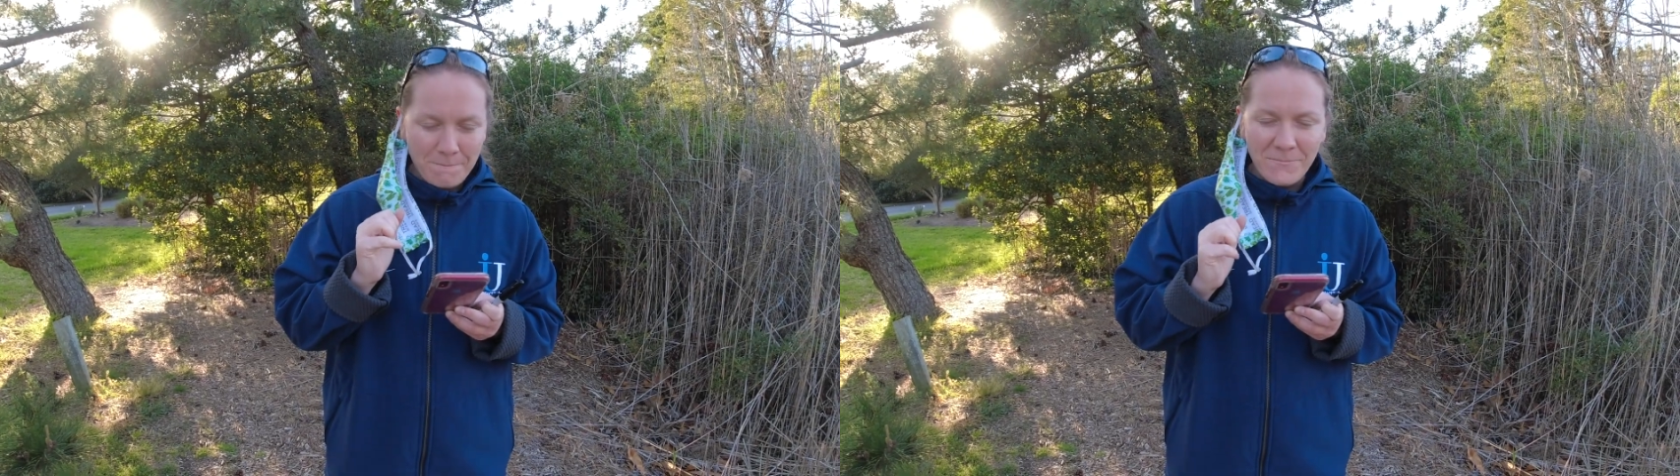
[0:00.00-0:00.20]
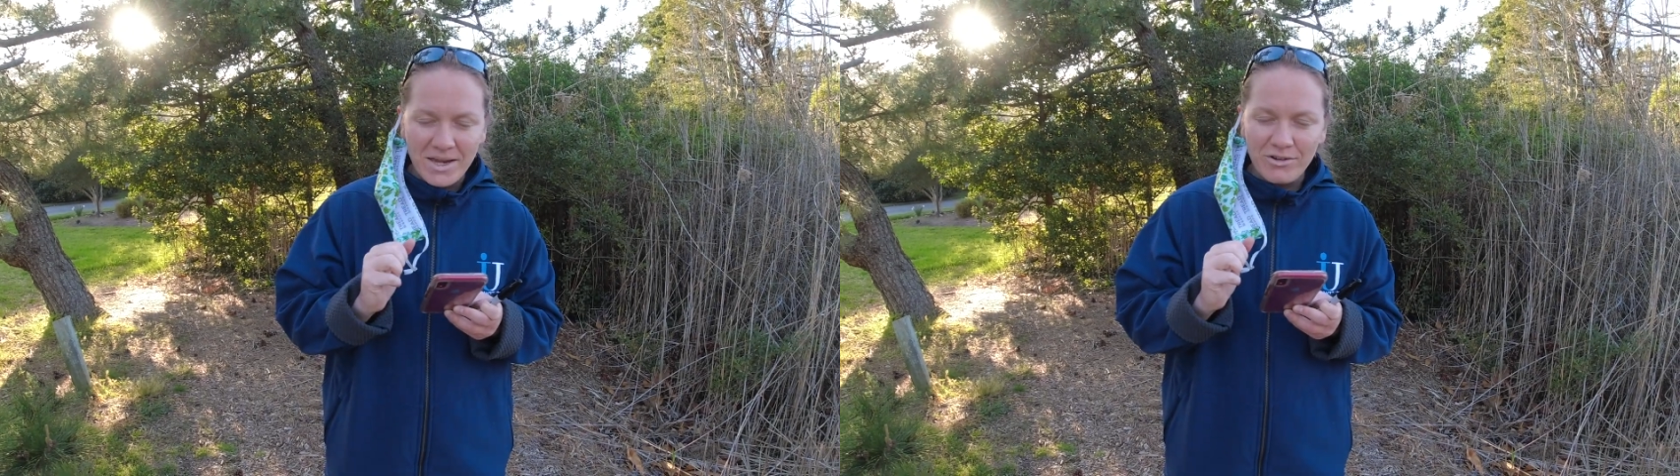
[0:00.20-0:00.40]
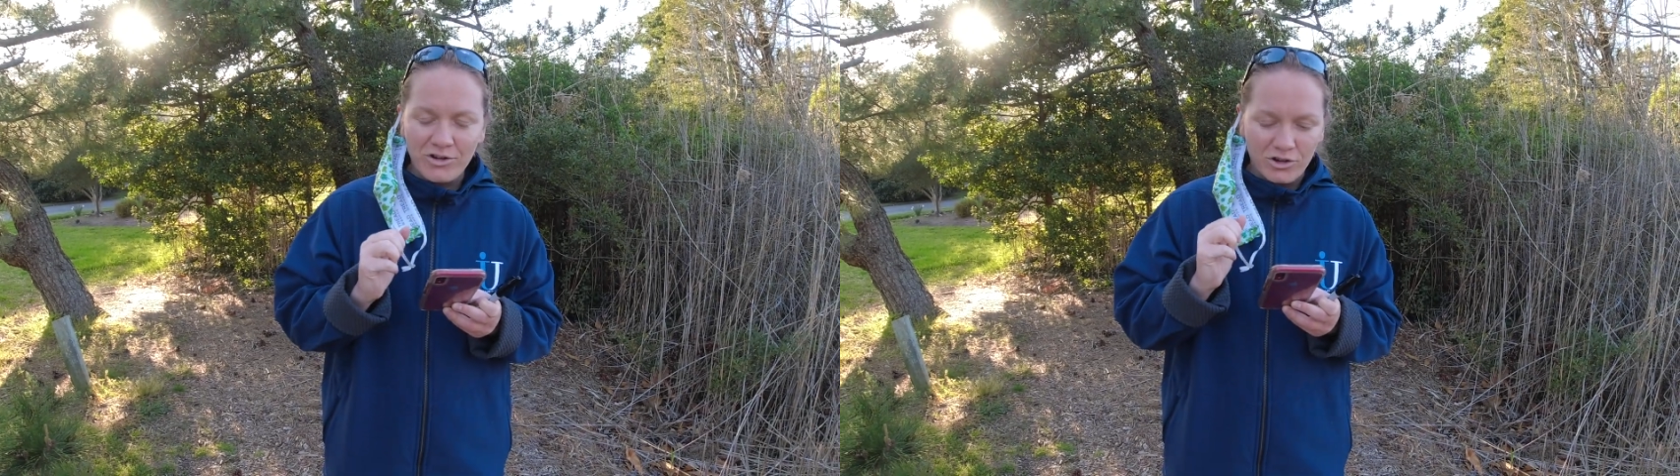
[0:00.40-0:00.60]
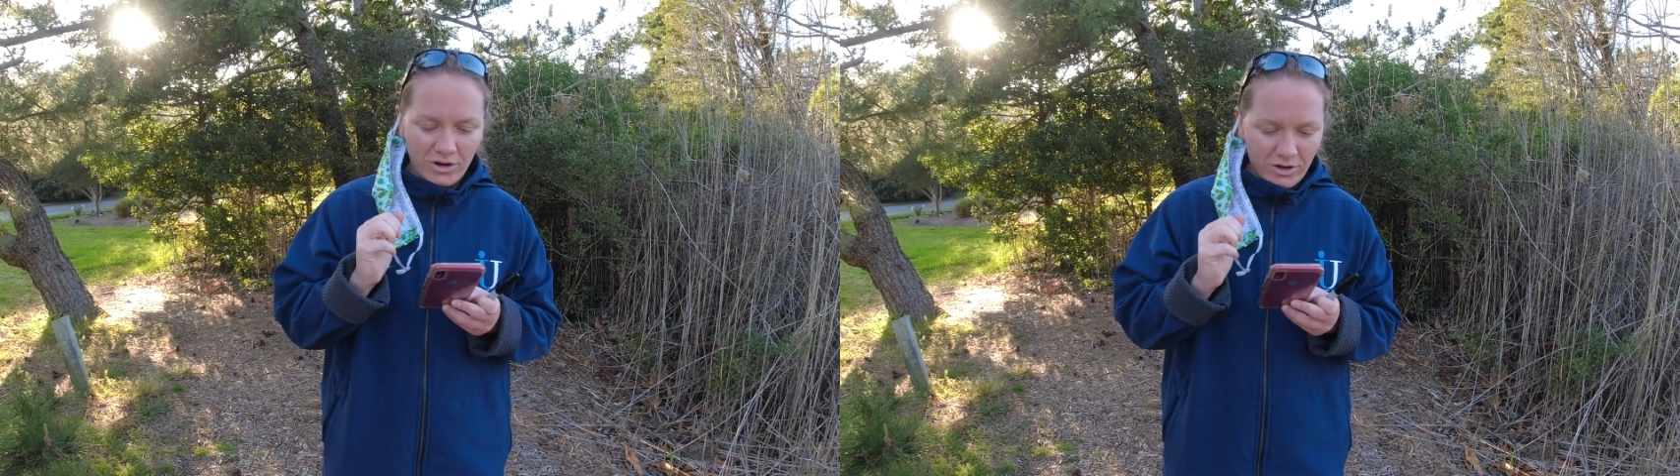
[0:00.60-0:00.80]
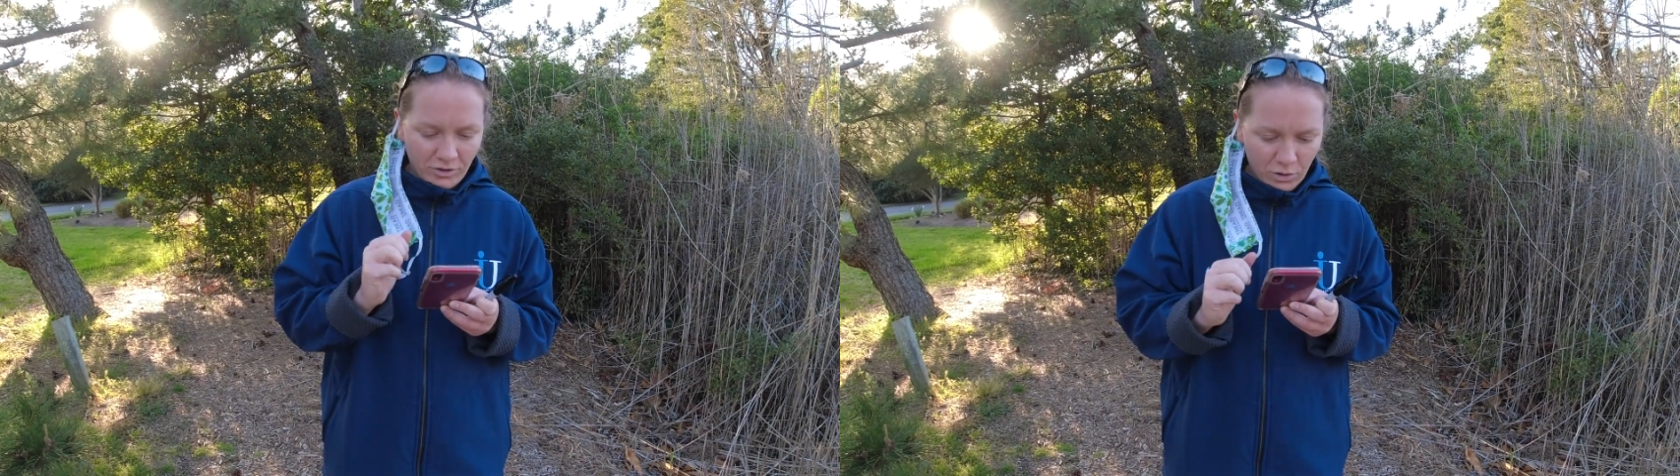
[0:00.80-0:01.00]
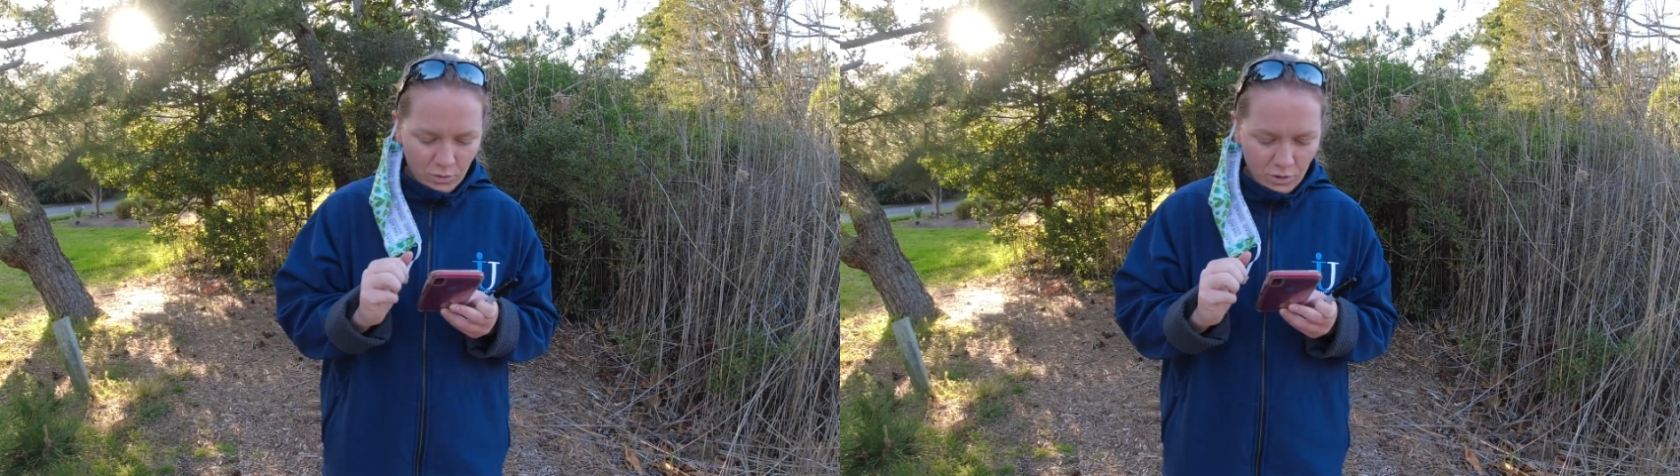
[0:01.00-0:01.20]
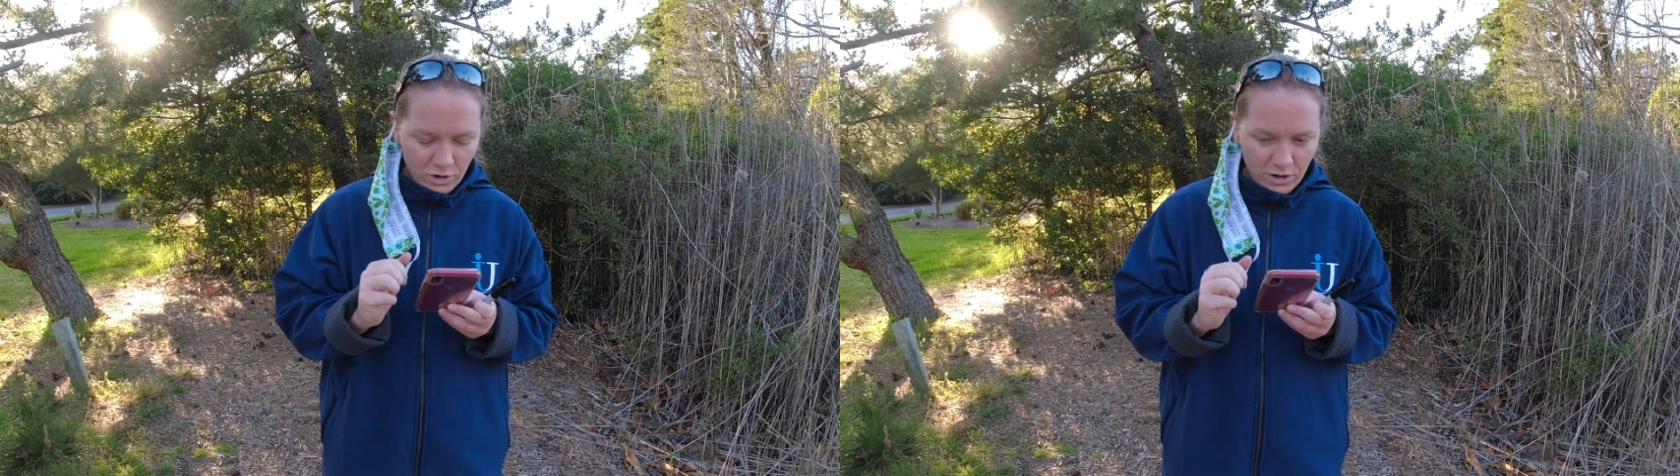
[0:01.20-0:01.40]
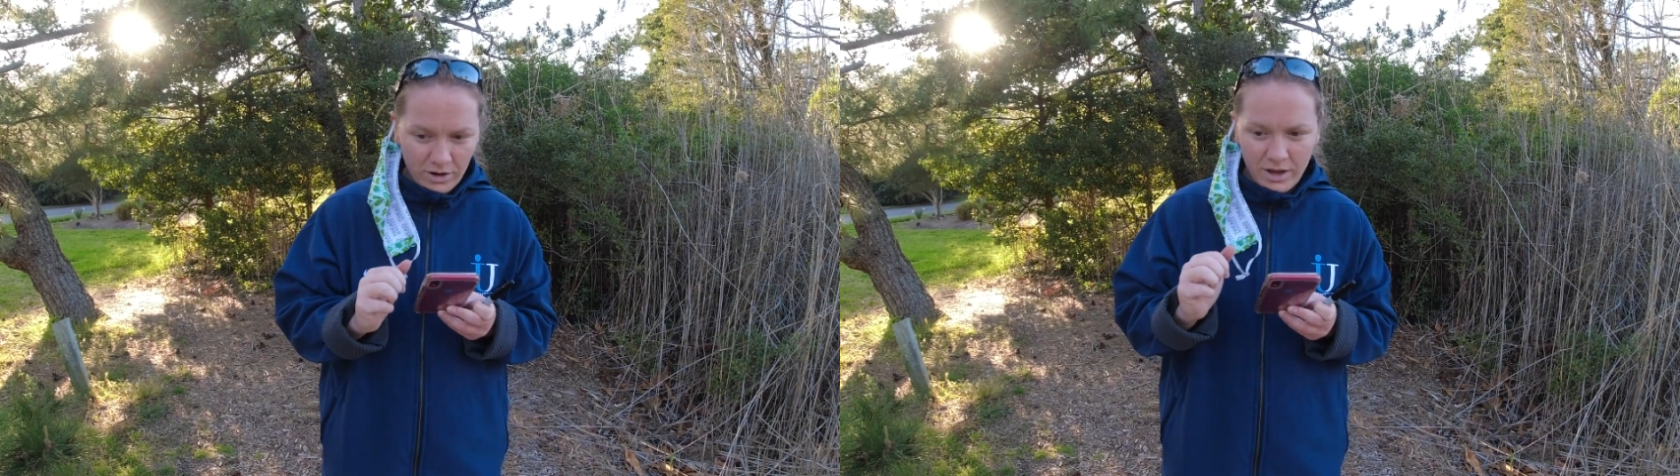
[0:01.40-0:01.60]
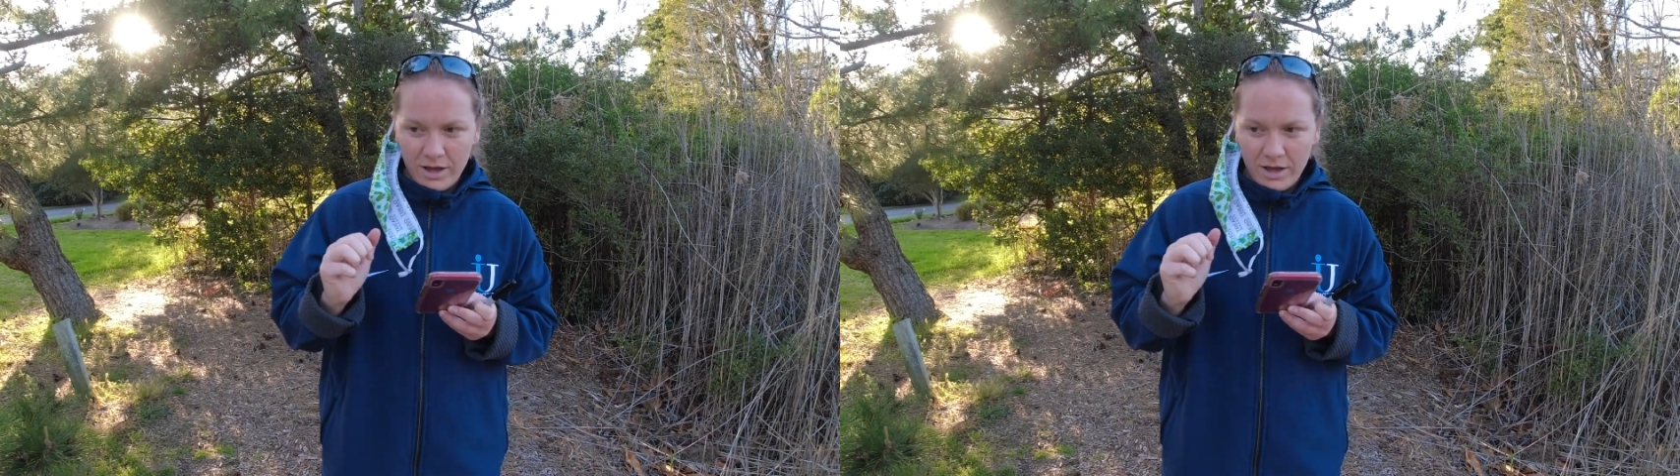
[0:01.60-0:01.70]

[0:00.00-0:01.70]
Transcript: beach tour